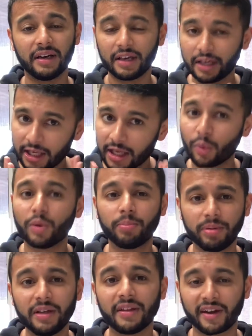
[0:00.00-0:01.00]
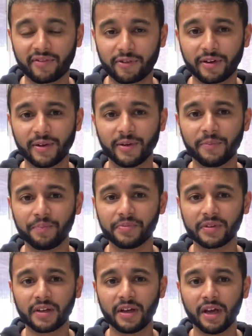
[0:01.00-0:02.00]
He will be there for you.
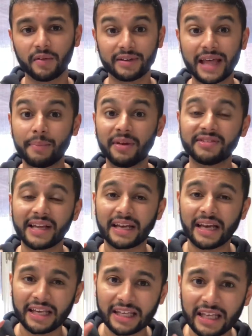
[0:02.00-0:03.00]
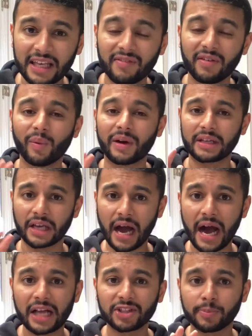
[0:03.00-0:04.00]
But that means that even when
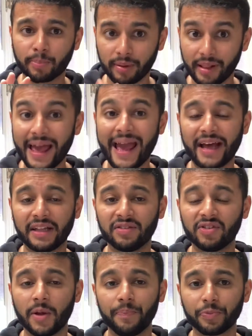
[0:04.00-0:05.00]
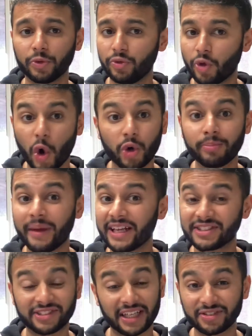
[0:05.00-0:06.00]
God's plans don't make
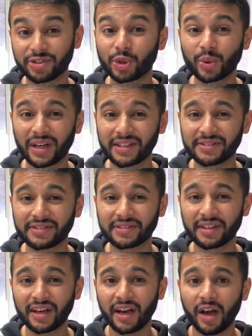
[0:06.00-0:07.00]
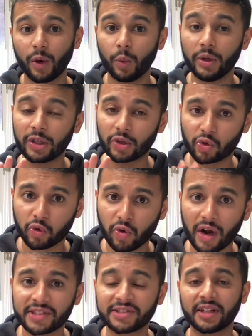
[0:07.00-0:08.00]
sense to us, we can
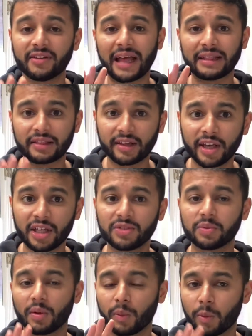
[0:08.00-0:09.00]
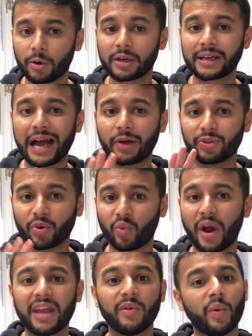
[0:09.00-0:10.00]
trust that things will work out the
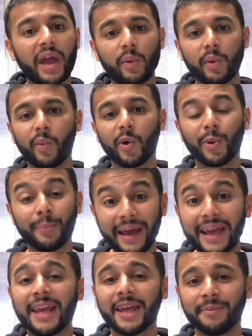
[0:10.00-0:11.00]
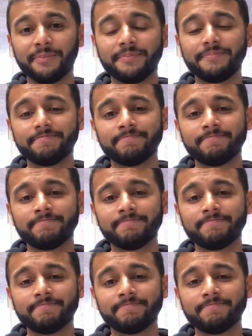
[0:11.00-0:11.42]
right way when we obey Him.